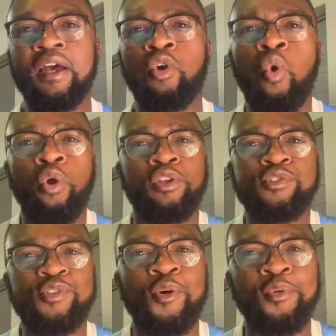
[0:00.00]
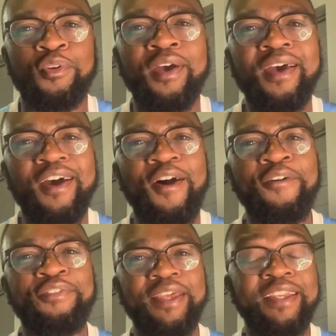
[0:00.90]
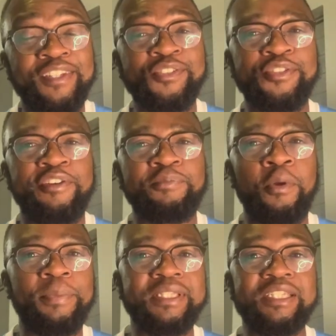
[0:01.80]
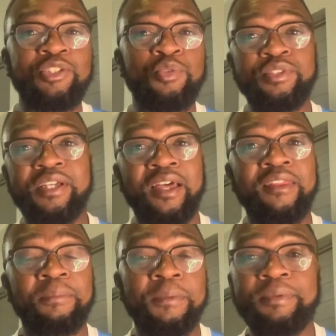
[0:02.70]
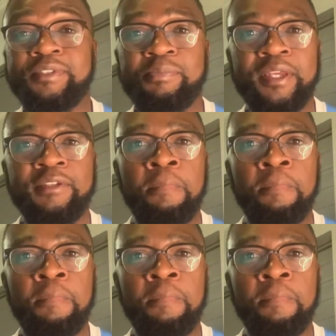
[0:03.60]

a cornerstone of the industry of property, using other people's money,